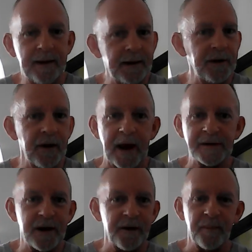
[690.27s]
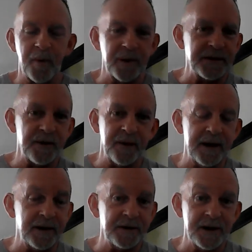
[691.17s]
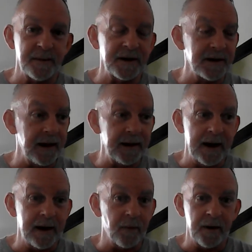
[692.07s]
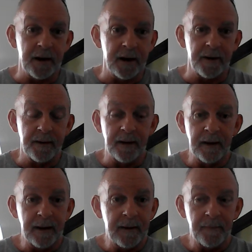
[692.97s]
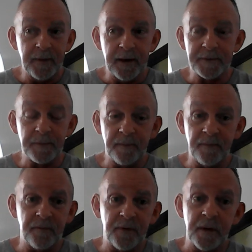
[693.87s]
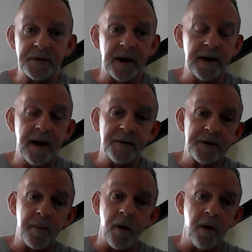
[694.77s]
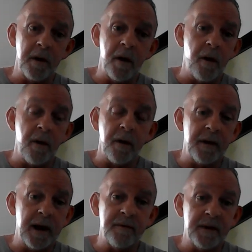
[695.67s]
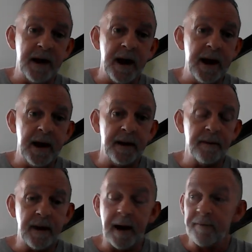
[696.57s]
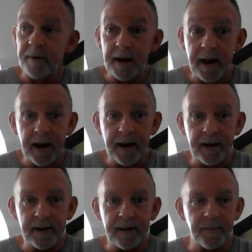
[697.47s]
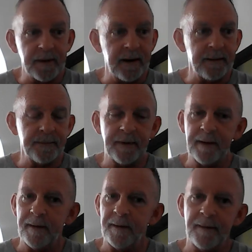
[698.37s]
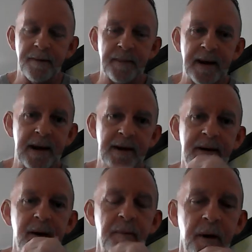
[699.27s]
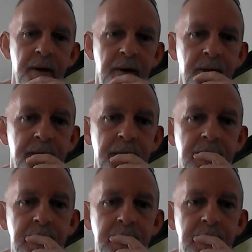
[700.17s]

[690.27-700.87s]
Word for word: and then you ask all the boys that are in the gym. He's like, yeah, we're in there. There's folks in there sparring hard every day, every day. And I'm like, oh man, come on.